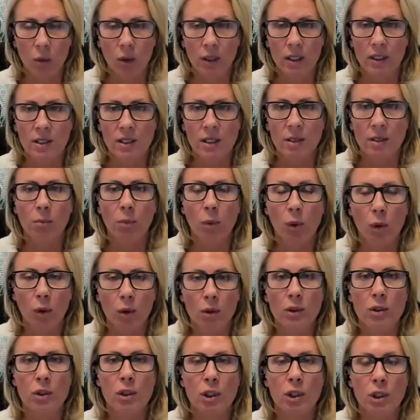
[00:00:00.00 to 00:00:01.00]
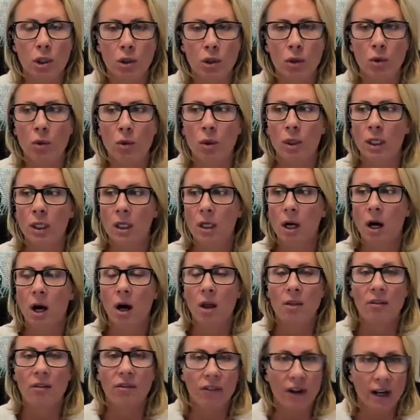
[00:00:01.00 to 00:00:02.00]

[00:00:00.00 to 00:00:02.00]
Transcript: What is important to you on the